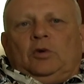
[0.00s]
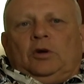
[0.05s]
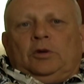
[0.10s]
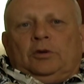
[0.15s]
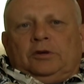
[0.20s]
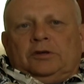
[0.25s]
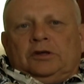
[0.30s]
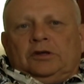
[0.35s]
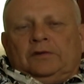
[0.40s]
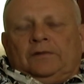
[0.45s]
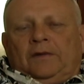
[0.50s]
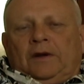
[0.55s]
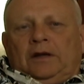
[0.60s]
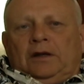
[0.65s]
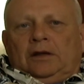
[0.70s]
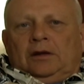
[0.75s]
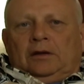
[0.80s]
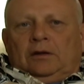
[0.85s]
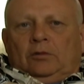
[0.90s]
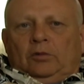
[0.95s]
We were just
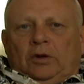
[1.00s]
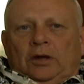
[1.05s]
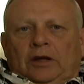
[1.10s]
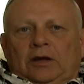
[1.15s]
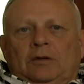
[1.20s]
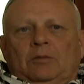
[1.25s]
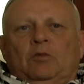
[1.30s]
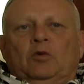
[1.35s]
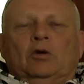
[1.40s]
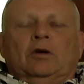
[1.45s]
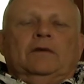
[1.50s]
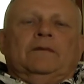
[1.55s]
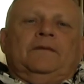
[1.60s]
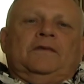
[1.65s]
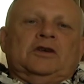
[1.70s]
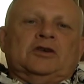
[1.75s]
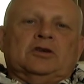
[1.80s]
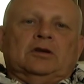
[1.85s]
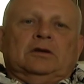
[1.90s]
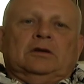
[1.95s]
finding a way to more
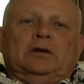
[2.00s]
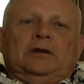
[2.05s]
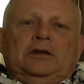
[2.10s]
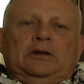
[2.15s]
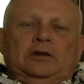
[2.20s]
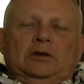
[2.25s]
efficiently